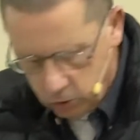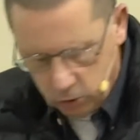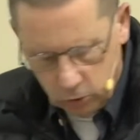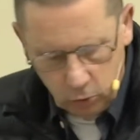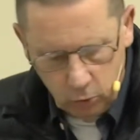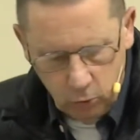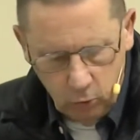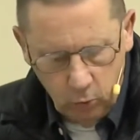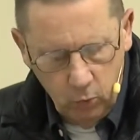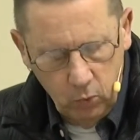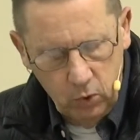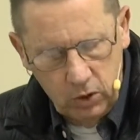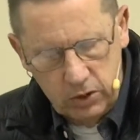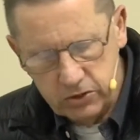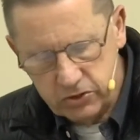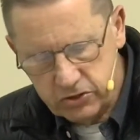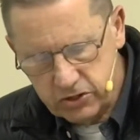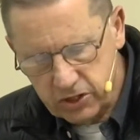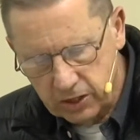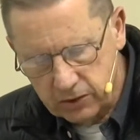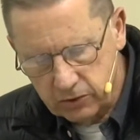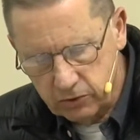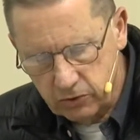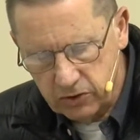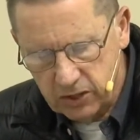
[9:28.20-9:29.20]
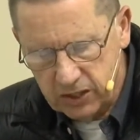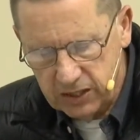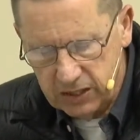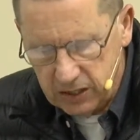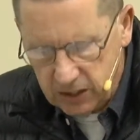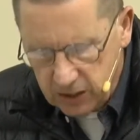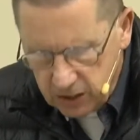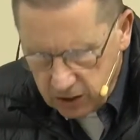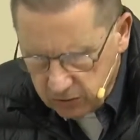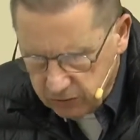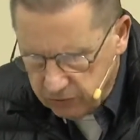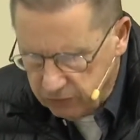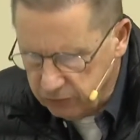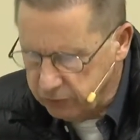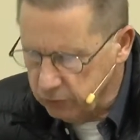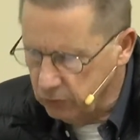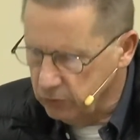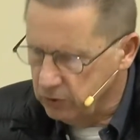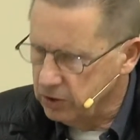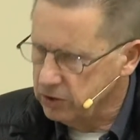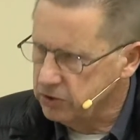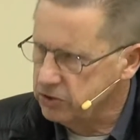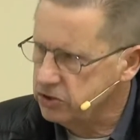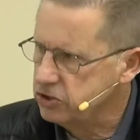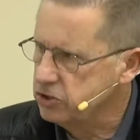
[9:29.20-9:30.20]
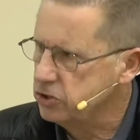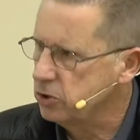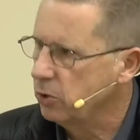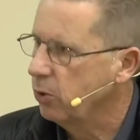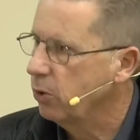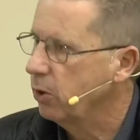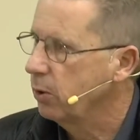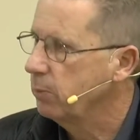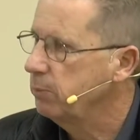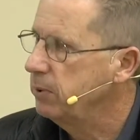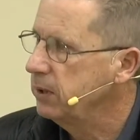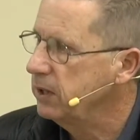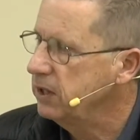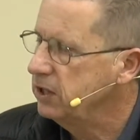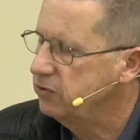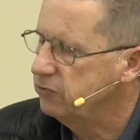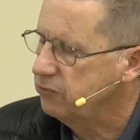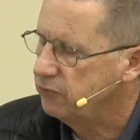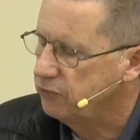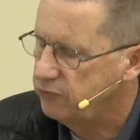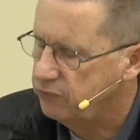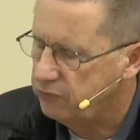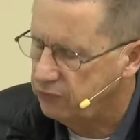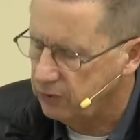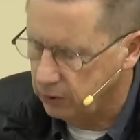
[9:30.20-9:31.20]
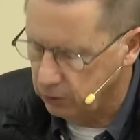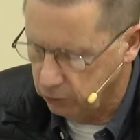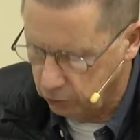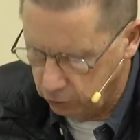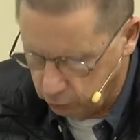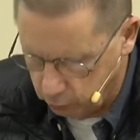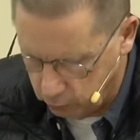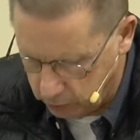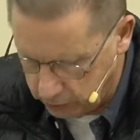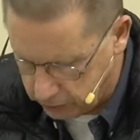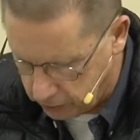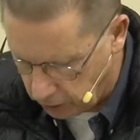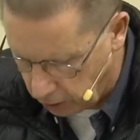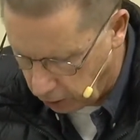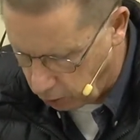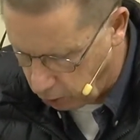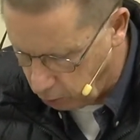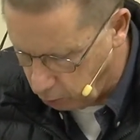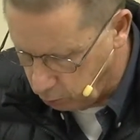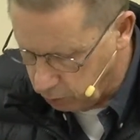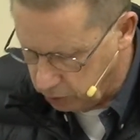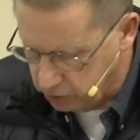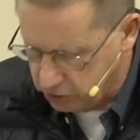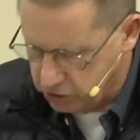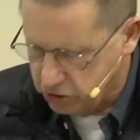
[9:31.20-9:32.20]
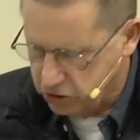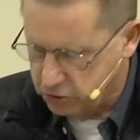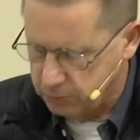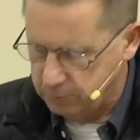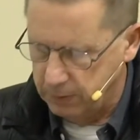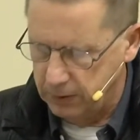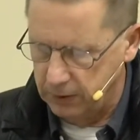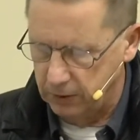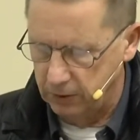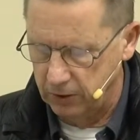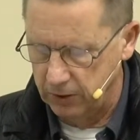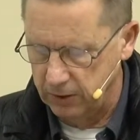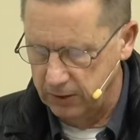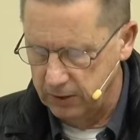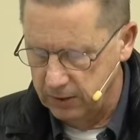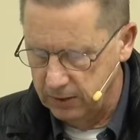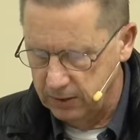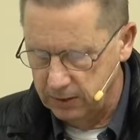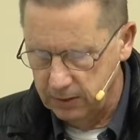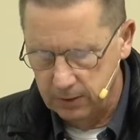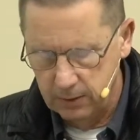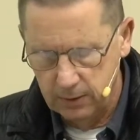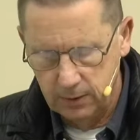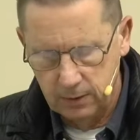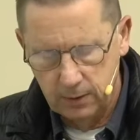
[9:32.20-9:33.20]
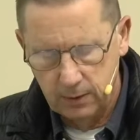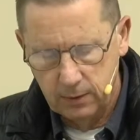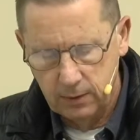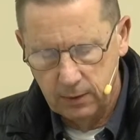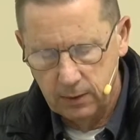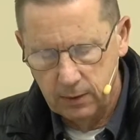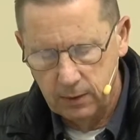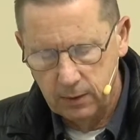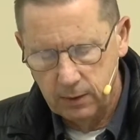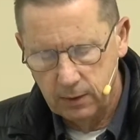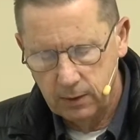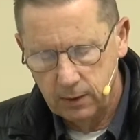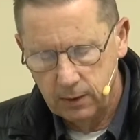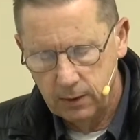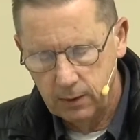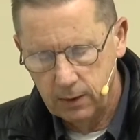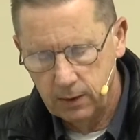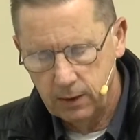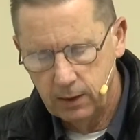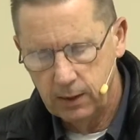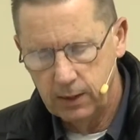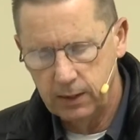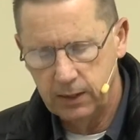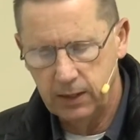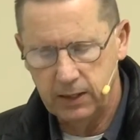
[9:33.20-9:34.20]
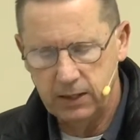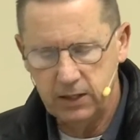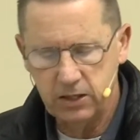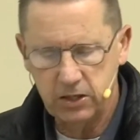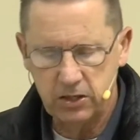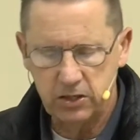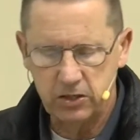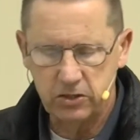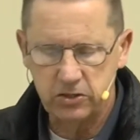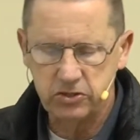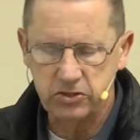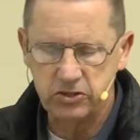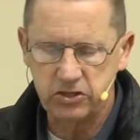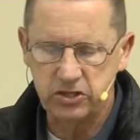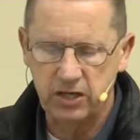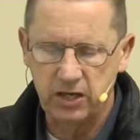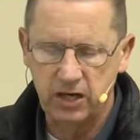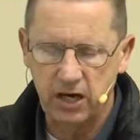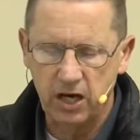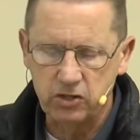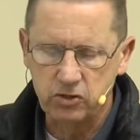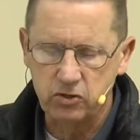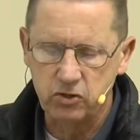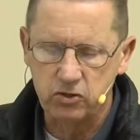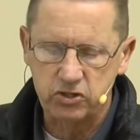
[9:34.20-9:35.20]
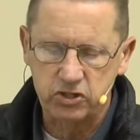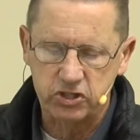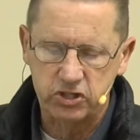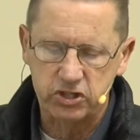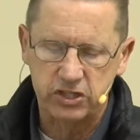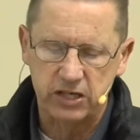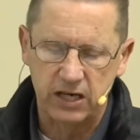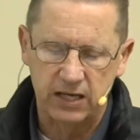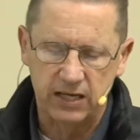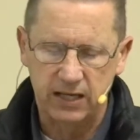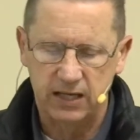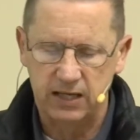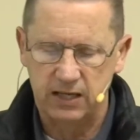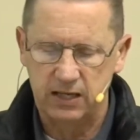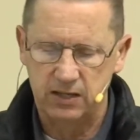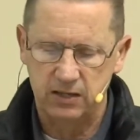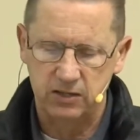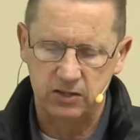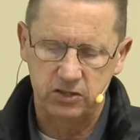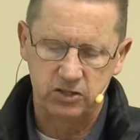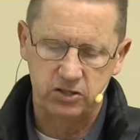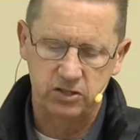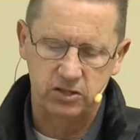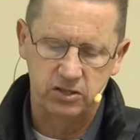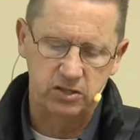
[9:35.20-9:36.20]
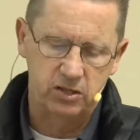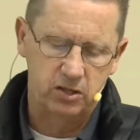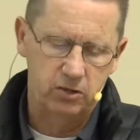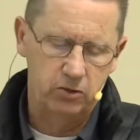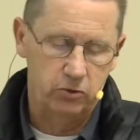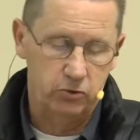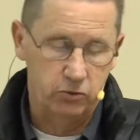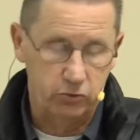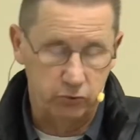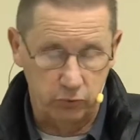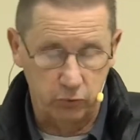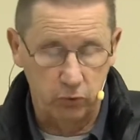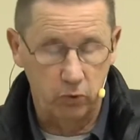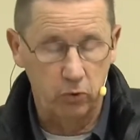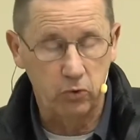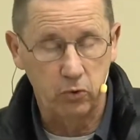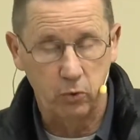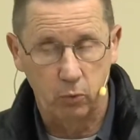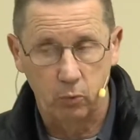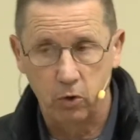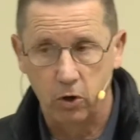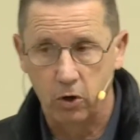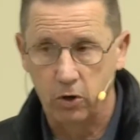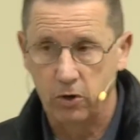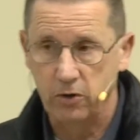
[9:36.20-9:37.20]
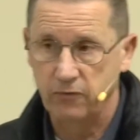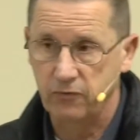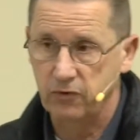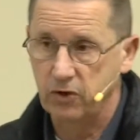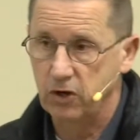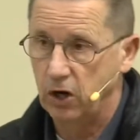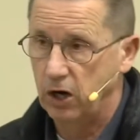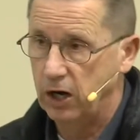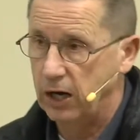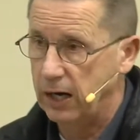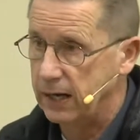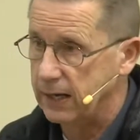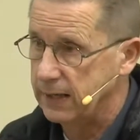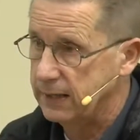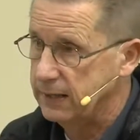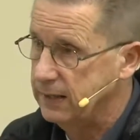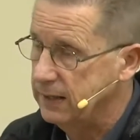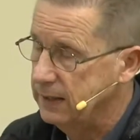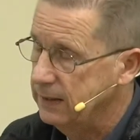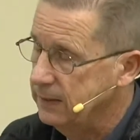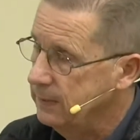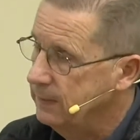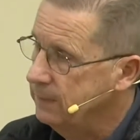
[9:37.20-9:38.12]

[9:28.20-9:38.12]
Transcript: who is under the influence or being filled with the Holy Spirit. And he is and understands through the Word of God